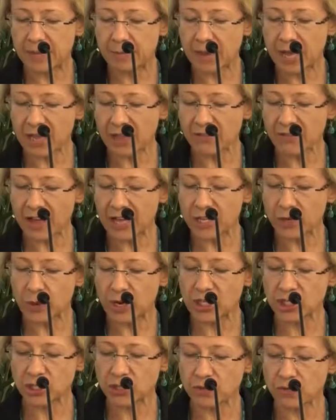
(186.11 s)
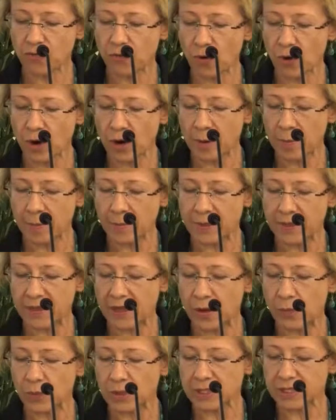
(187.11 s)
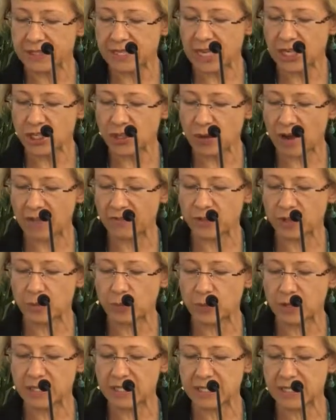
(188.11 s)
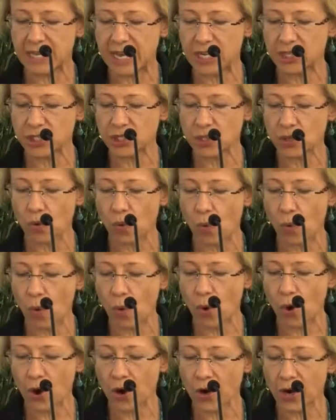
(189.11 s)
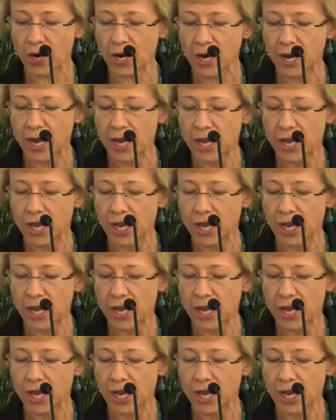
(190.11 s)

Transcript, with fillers: email evaluation form that we'll send you after the presentation or